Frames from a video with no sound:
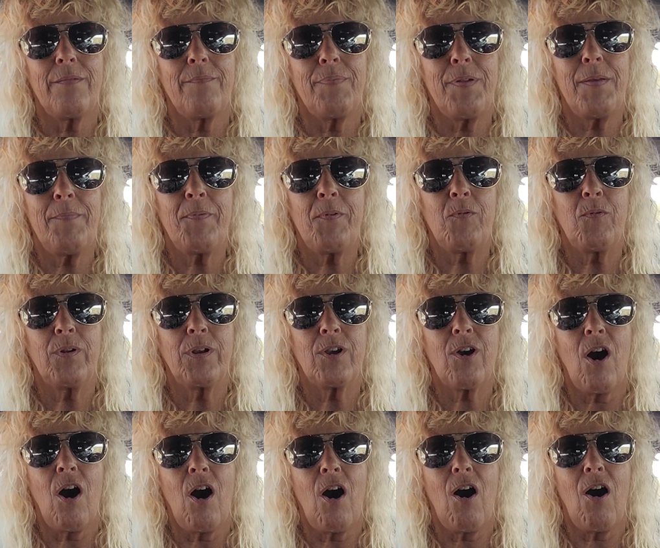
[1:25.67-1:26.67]
people would
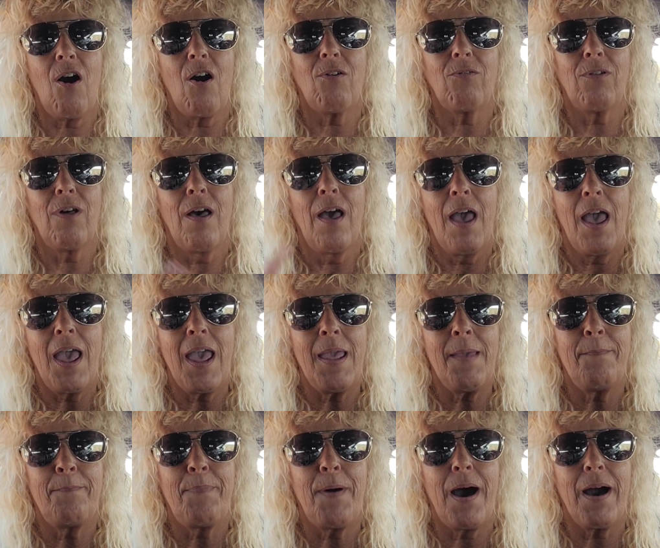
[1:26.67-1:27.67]
call
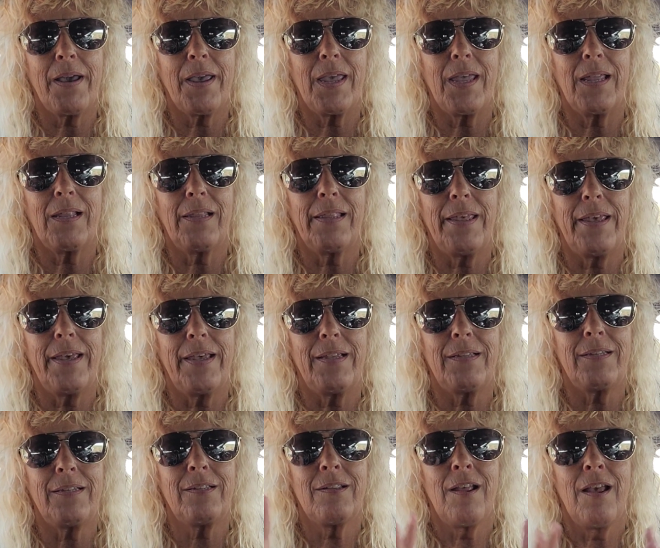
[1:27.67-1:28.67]
a bucket
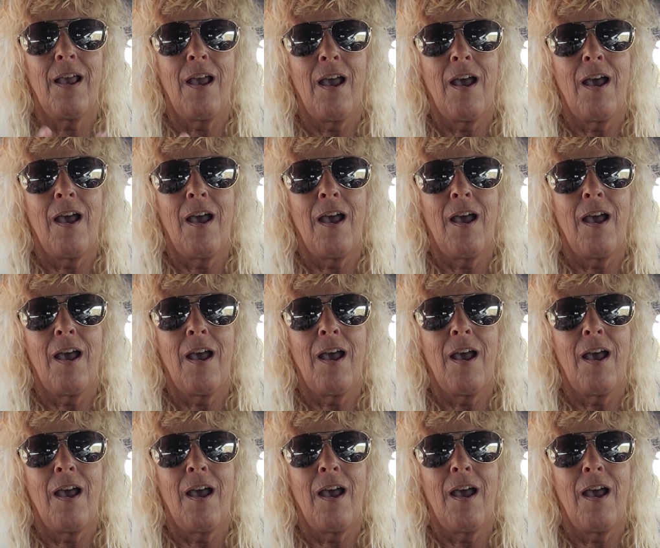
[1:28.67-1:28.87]
list.